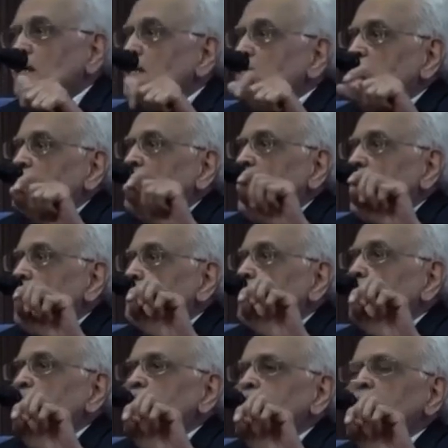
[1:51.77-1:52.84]
You see,
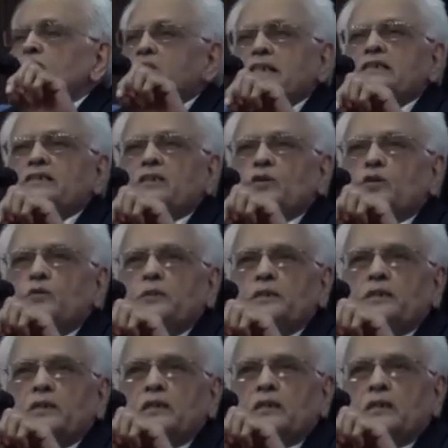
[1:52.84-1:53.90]
above 15
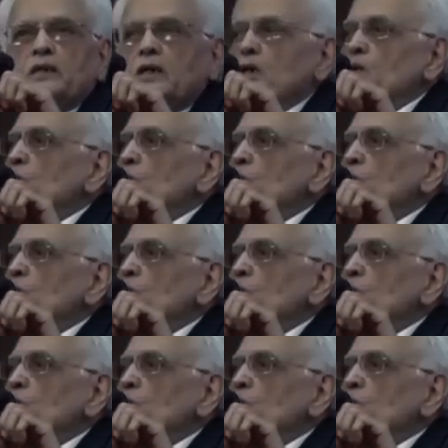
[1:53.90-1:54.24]
kilometers,